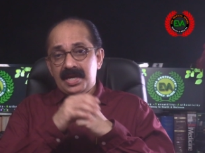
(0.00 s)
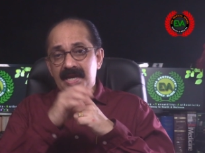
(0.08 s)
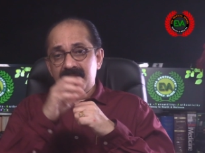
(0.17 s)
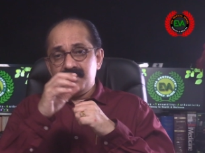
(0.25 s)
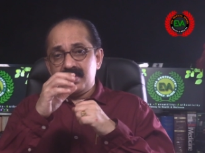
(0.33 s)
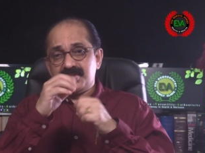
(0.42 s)

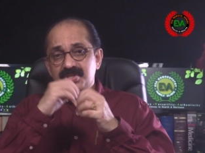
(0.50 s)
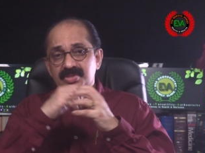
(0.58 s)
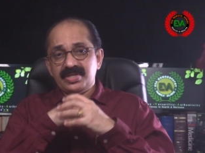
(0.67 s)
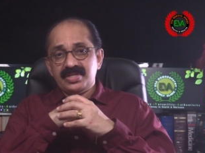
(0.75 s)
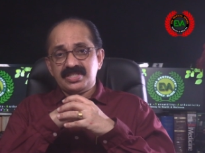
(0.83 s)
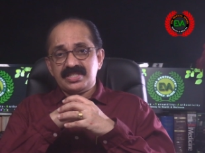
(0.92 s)
in which
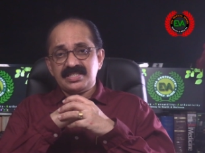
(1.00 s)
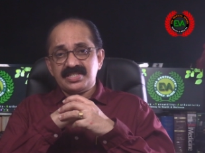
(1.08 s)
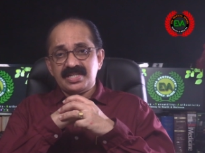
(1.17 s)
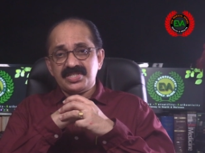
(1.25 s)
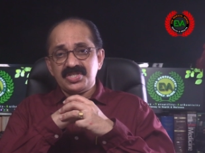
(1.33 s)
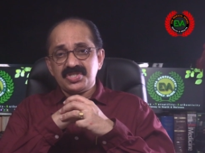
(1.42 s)
there is a
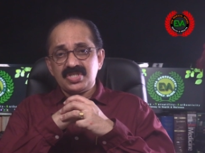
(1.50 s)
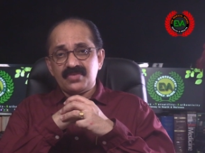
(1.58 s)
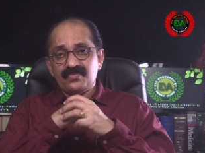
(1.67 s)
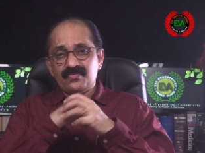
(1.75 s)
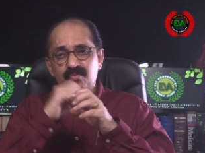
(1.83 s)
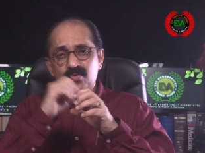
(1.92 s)
sensation
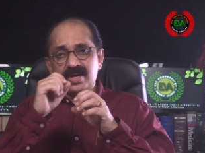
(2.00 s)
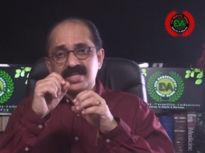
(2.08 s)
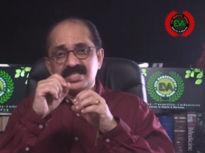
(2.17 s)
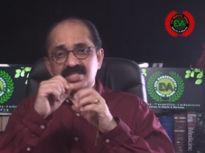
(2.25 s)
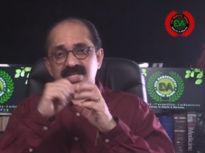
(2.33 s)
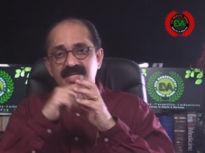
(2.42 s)
of
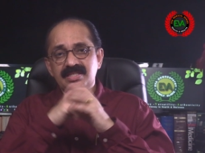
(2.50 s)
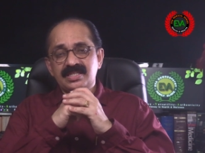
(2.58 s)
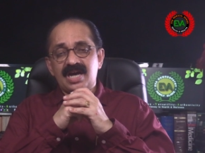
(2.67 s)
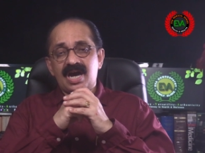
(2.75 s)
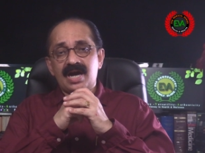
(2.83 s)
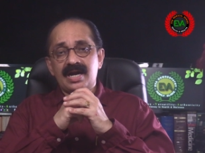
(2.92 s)
fullness in
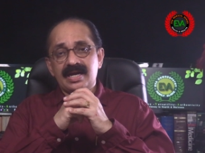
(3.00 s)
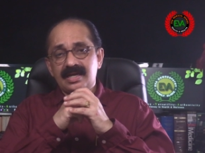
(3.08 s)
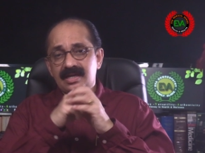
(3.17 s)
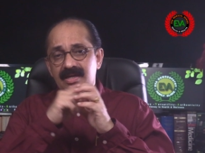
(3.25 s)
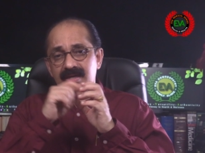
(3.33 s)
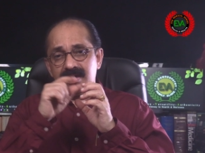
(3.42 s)
the heart,
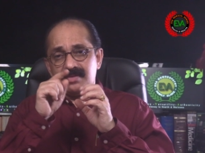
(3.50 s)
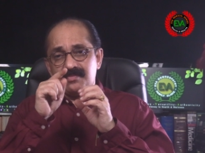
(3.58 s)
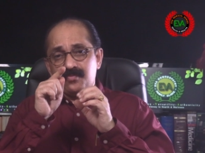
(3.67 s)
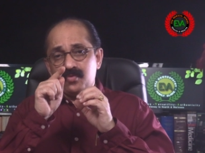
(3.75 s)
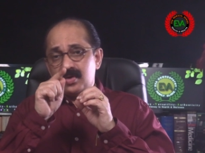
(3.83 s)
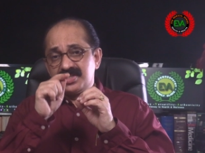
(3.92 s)

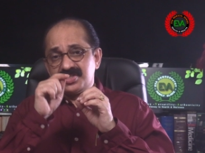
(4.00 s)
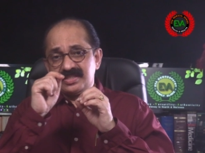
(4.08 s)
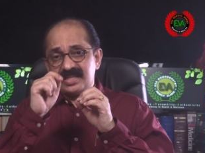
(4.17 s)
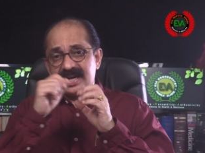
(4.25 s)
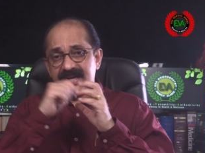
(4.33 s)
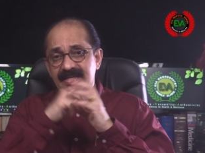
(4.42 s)
fullness in
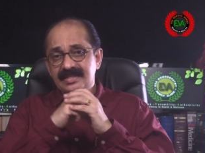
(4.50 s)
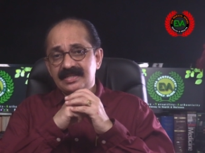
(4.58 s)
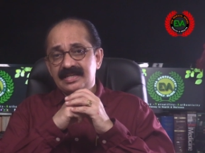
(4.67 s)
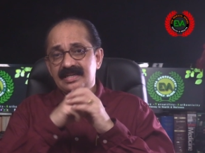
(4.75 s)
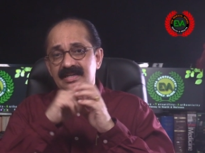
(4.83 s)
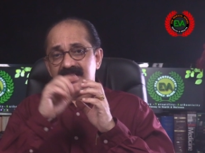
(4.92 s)
the head,
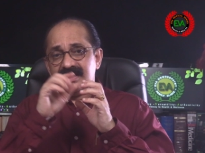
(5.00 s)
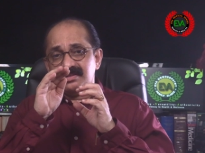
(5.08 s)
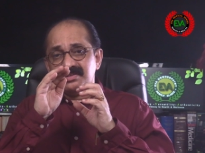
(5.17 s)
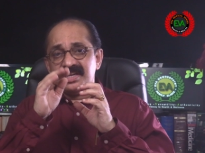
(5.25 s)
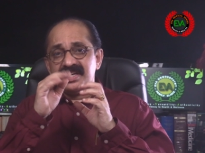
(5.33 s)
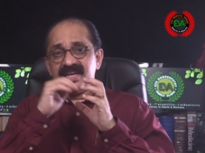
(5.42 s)

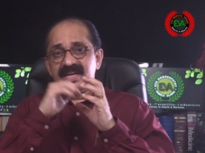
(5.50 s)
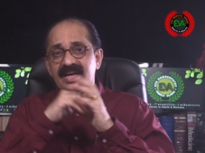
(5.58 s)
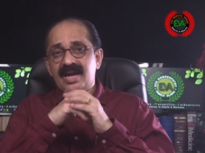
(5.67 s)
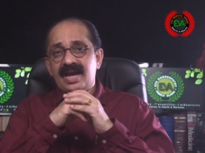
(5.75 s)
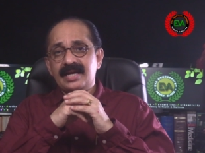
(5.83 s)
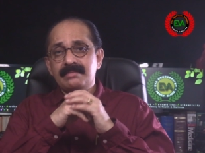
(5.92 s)
ringing
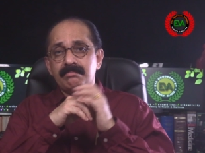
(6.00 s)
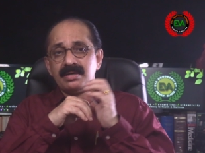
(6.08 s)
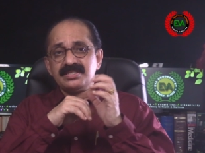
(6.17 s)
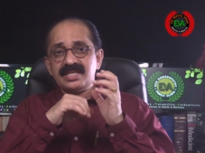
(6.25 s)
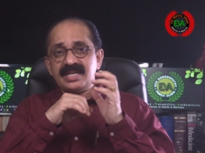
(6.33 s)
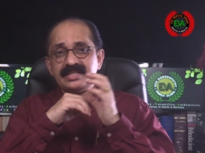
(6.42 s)
and
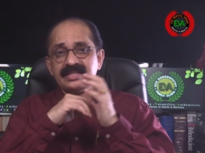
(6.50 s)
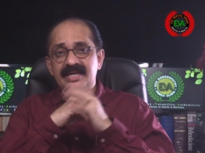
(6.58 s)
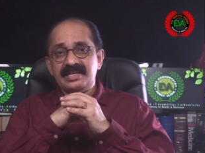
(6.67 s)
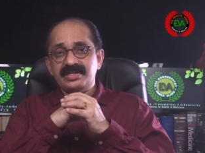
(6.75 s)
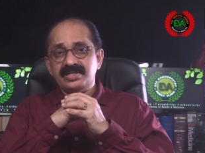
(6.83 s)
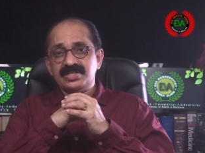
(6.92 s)
buzzing in
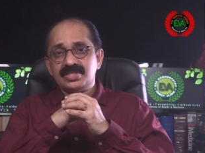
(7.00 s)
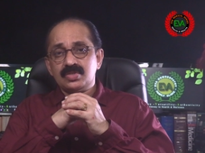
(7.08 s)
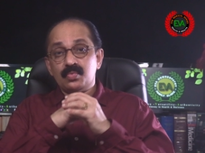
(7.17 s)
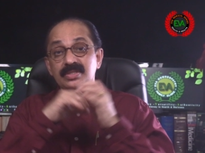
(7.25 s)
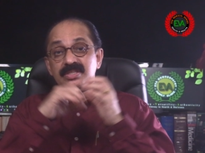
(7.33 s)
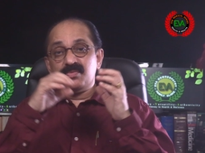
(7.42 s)
the ears
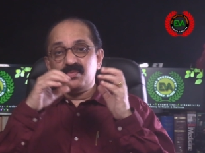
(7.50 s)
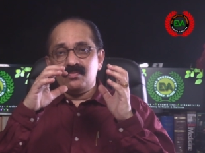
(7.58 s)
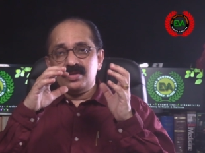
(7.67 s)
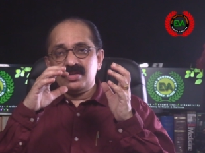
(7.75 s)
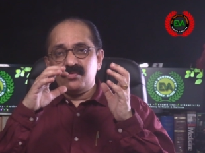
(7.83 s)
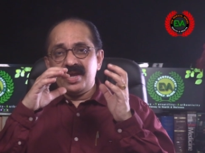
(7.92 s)
with a
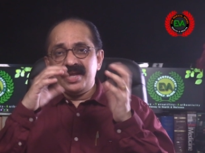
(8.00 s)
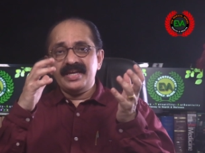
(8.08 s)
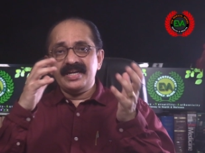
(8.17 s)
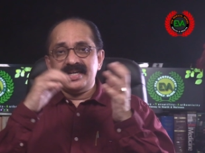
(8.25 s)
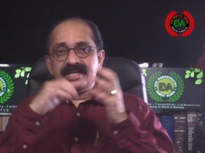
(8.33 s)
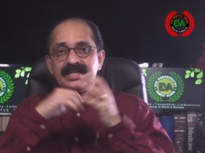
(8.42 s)

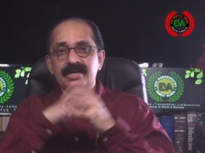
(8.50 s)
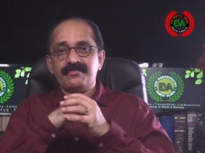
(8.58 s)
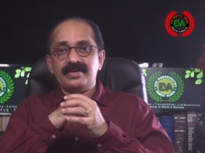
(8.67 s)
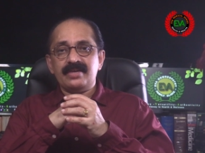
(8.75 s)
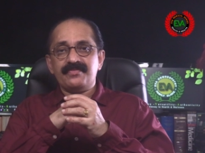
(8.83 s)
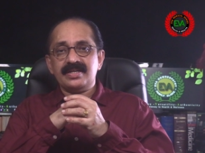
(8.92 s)
varying degree
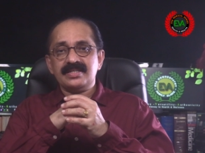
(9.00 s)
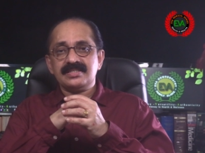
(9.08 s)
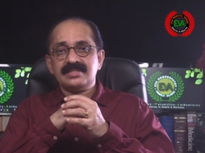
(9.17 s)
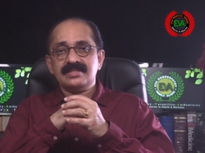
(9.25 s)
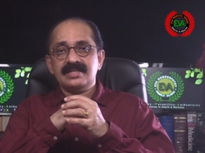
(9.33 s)
of deafness,